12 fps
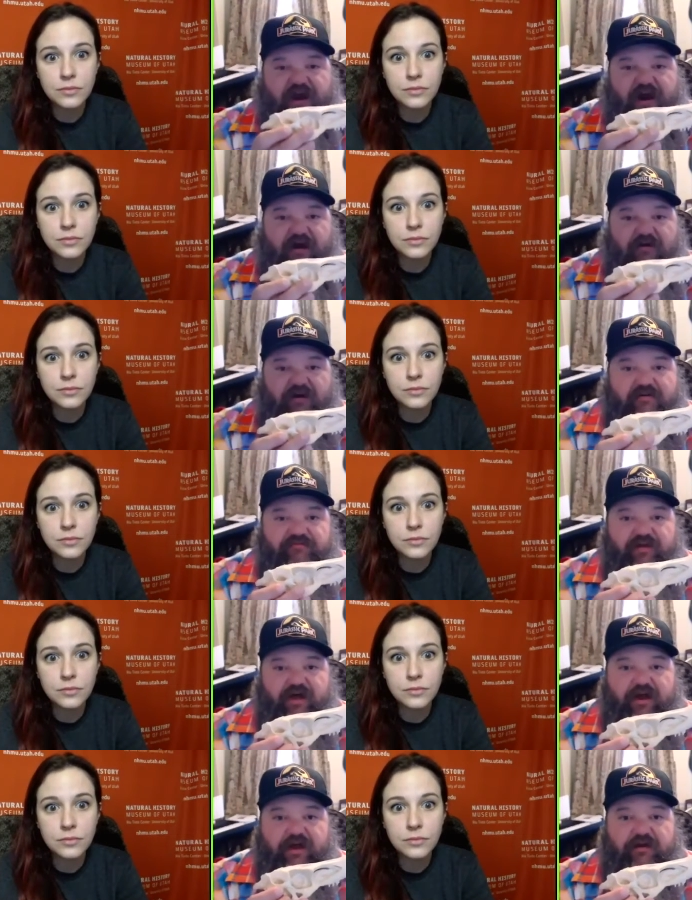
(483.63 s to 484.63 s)
Speaker 1: air and
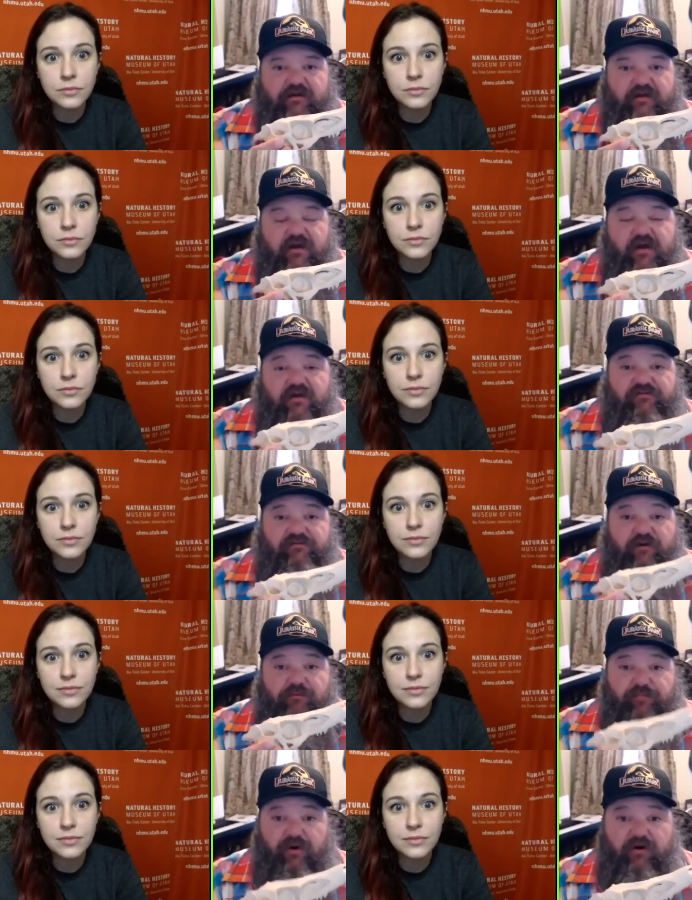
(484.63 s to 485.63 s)
flying. So
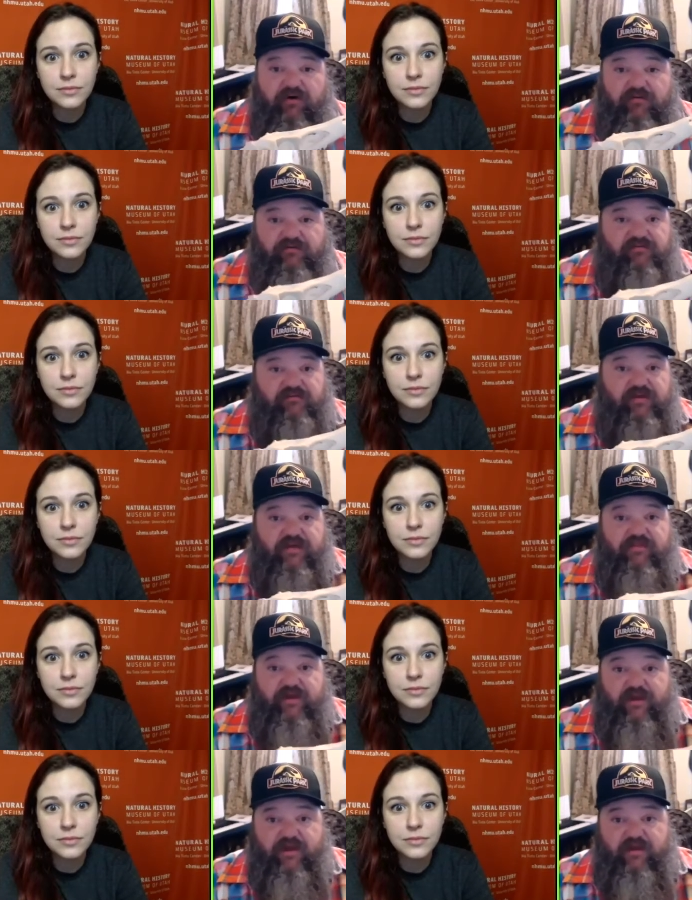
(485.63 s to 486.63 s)
birds, in the
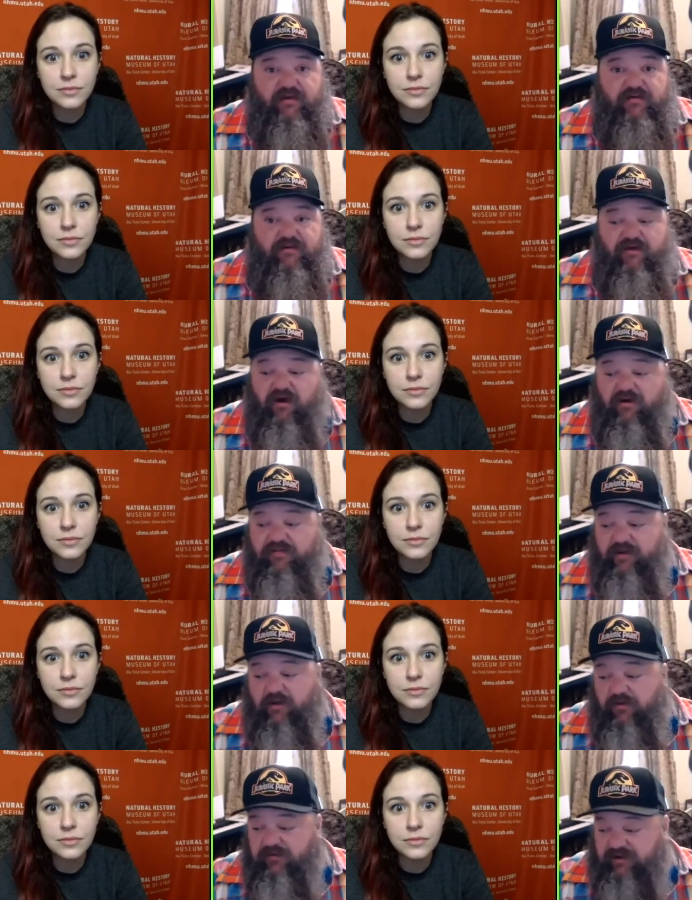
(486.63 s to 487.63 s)
end, are the
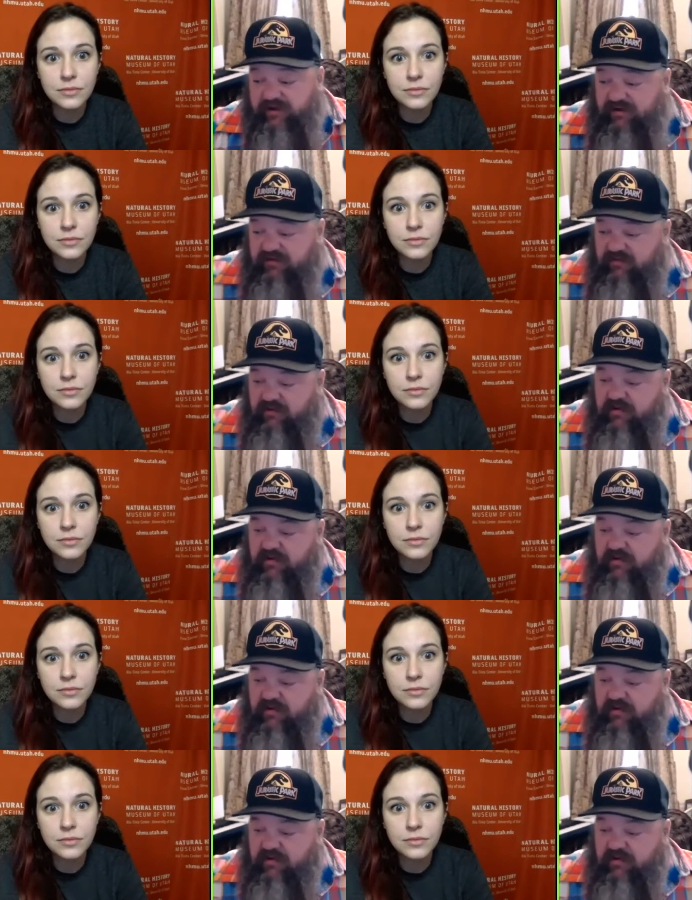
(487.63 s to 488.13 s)
only